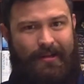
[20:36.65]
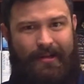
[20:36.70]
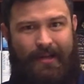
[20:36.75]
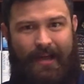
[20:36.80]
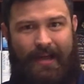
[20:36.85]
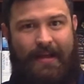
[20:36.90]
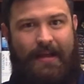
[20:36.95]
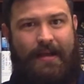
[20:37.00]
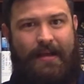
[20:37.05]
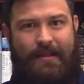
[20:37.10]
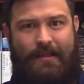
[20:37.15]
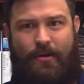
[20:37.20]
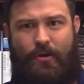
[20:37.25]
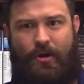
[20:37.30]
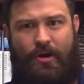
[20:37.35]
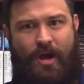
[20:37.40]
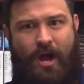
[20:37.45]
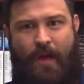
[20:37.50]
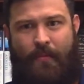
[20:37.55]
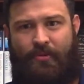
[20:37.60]
Hey, they're
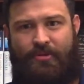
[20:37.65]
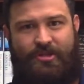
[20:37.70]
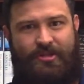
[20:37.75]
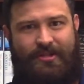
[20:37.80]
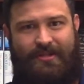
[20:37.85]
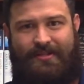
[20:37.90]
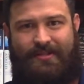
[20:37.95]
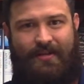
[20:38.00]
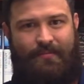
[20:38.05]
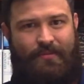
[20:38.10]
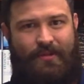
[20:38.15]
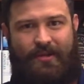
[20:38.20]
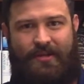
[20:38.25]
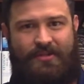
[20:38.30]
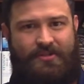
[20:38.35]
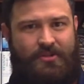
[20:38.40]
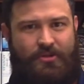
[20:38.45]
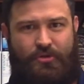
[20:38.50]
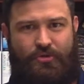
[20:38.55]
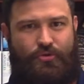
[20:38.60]
accomplishing the same thing
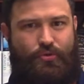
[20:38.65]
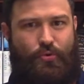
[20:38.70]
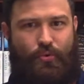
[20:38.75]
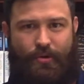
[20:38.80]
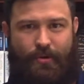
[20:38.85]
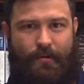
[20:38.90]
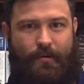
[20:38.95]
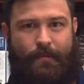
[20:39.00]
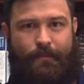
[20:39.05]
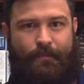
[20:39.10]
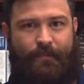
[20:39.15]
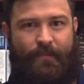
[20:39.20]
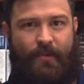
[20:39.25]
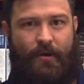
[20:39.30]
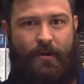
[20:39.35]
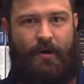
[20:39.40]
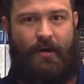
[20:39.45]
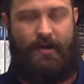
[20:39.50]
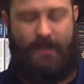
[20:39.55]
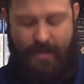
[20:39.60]
as a destroyer. All
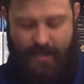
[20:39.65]
right.